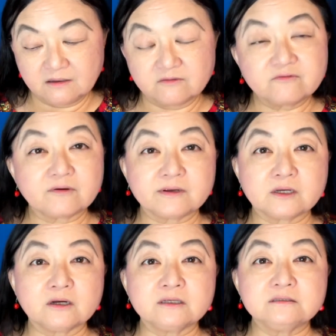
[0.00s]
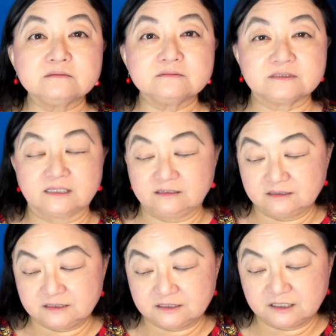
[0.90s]
Very good, said
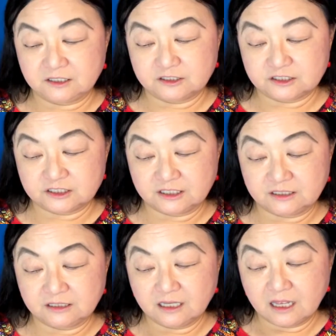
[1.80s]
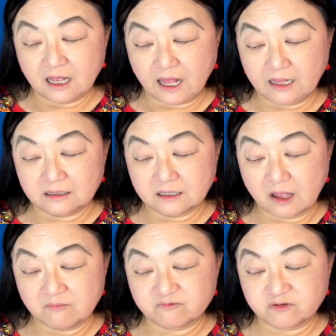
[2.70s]
the Djinn. I'll
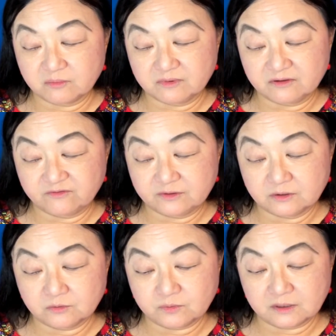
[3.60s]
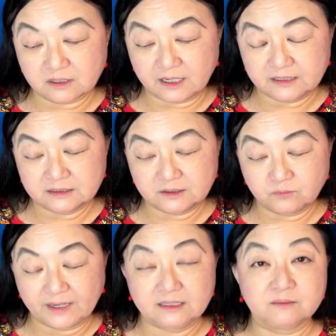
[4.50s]
humph him if you will kindly
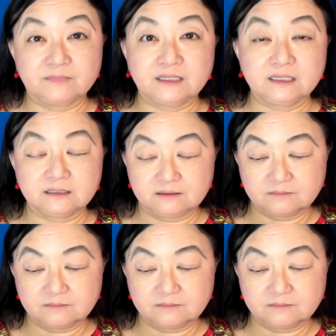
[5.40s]
wait a minute.